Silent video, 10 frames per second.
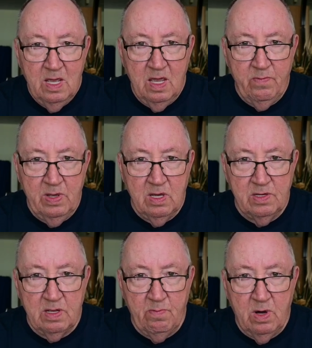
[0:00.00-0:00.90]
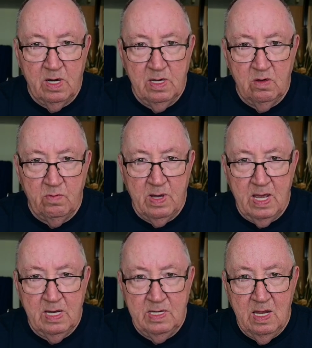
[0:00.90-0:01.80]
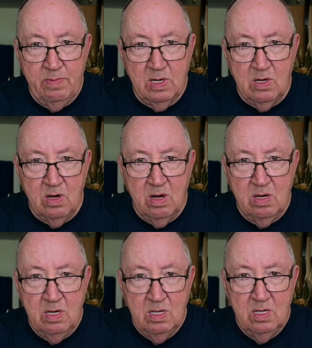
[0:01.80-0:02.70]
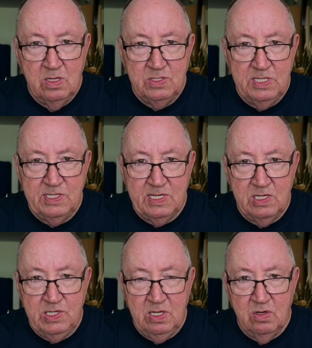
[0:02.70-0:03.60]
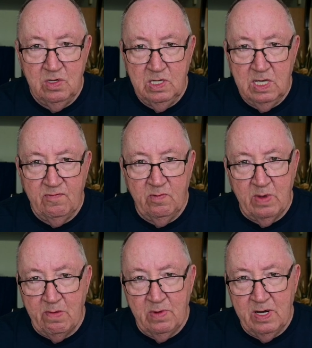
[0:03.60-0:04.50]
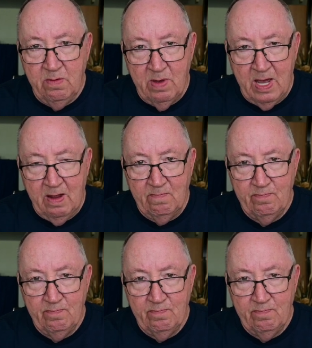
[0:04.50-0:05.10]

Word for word: and because I bought it on my debit card, she said she couldn't give me my money back.